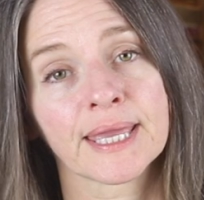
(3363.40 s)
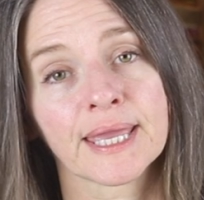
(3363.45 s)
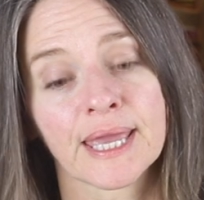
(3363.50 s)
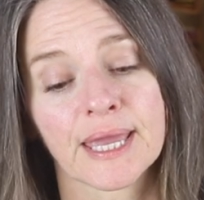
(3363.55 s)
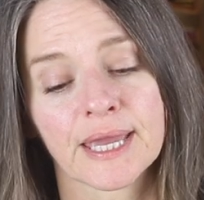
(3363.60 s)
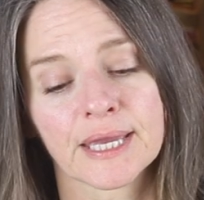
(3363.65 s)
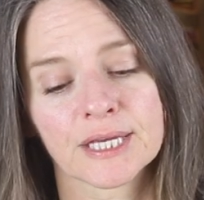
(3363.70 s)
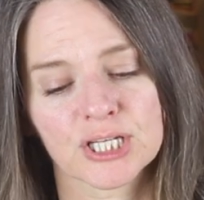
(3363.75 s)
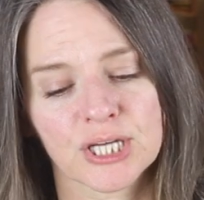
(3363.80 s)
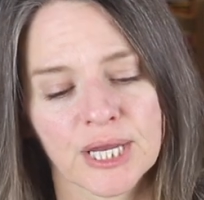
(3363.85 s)

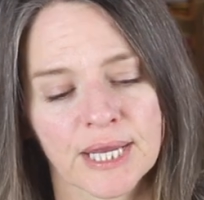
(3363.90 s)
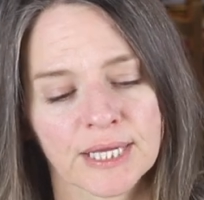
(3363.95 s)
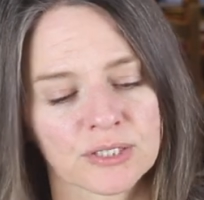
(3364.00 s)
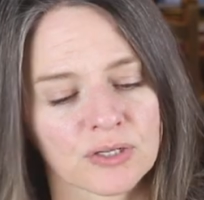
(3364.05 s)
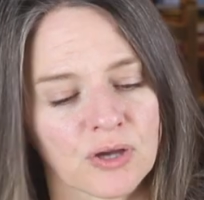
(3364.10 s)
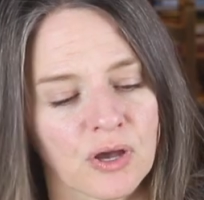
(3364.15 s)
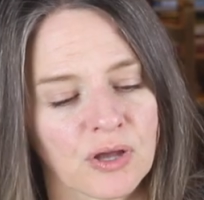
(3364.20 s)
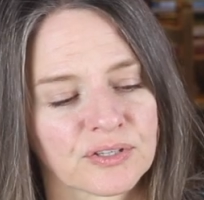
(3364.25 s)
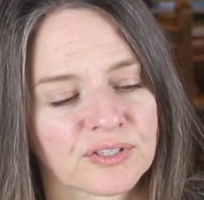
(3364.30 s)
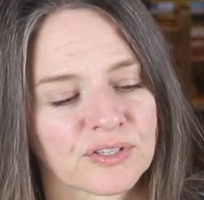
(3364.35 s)
gauge
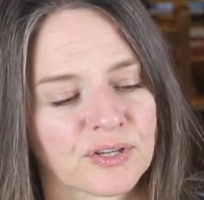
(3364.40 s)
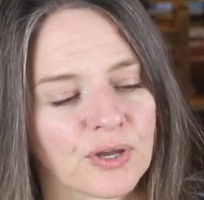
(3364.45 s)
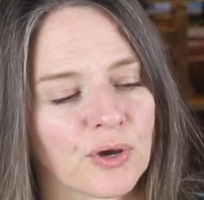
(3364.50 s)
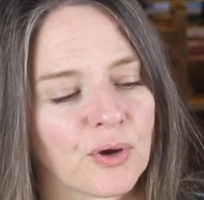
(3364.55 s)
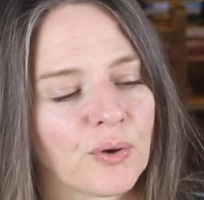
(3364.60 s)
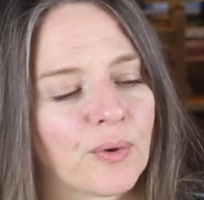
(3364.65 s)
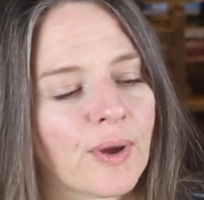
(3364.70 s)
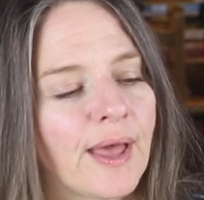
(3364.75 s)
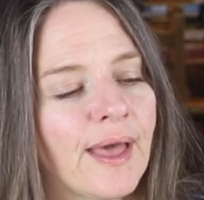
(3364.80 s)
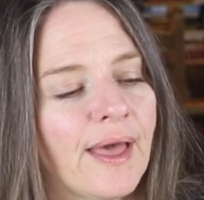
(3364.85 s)
and
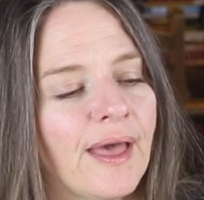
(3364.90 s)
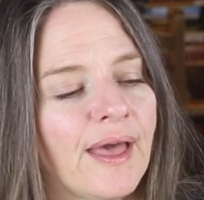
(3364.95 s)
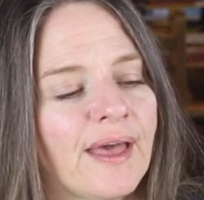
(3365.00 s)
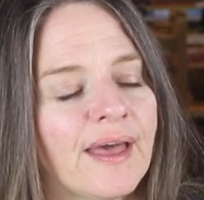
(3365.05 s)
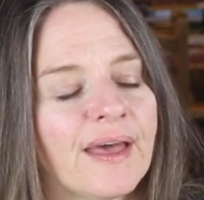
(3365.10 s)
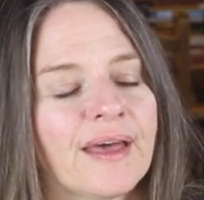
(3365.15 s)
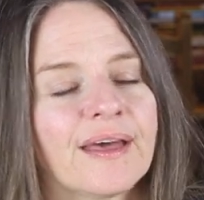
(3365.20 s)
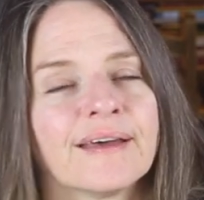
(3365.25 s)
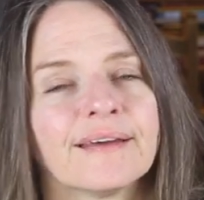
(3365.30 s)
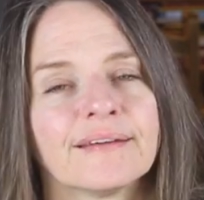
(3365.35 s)
also
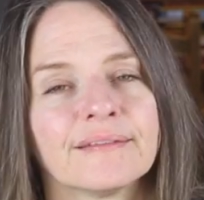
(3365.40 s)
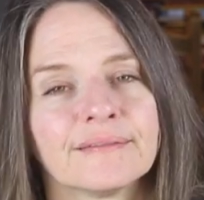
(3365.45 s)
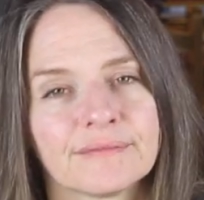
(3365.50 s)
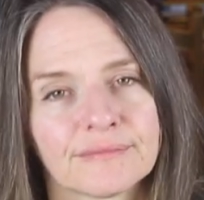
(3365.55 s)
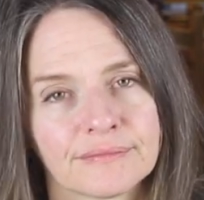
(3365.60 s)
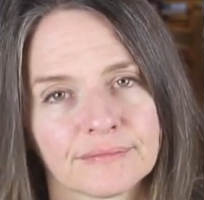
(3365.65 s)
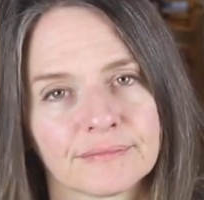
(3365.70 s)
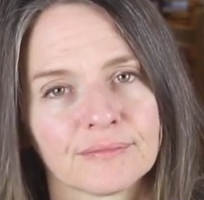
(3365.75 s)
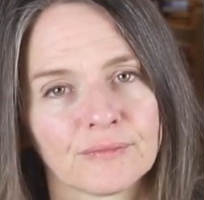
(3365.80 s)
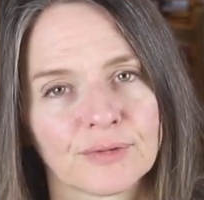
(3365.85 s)

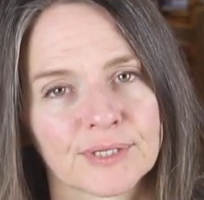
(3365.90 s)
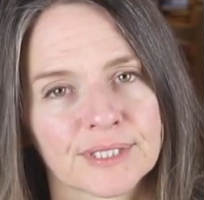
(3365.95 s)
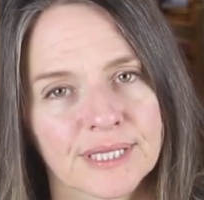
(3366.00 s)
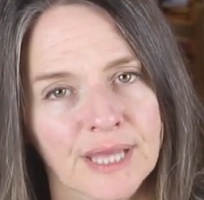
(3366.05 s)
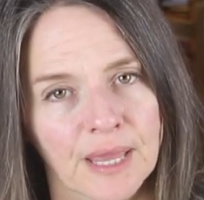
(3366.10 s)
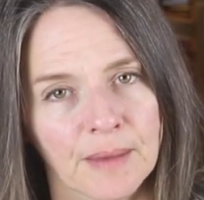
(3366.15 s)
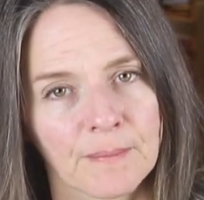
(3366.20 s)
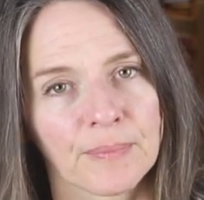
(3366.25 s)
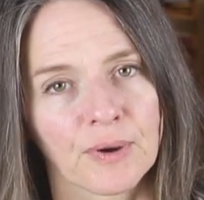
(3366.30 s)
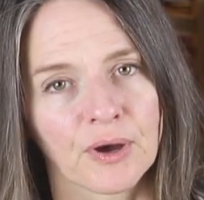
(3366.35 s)
would
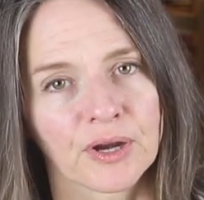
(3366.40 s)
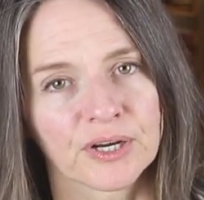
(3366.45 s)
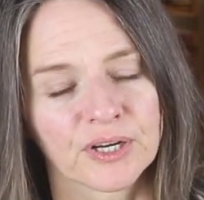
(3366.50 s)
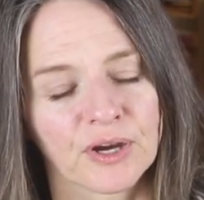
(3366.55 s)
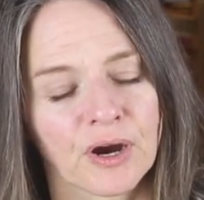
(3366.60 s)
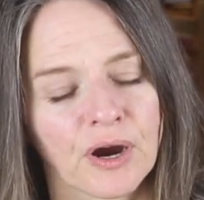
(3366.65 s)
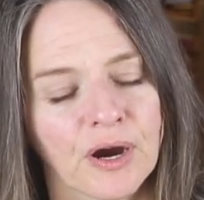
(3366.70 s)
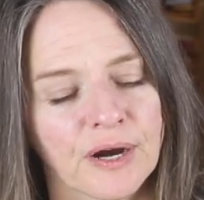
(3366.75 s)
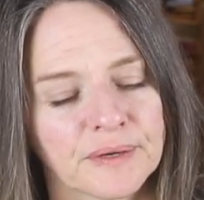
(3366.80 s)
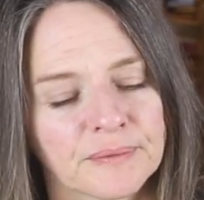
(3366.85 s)
skimp on
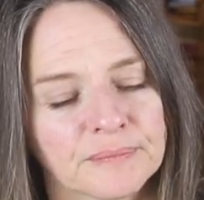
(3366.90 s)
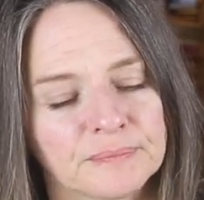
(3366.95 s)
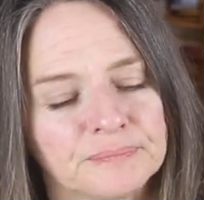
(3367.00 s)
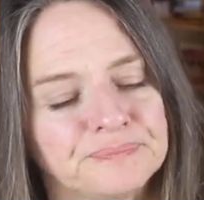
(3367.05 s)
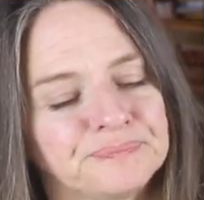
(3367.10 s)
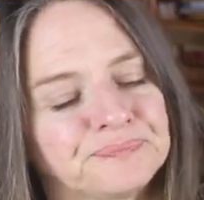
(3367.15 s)
yarn.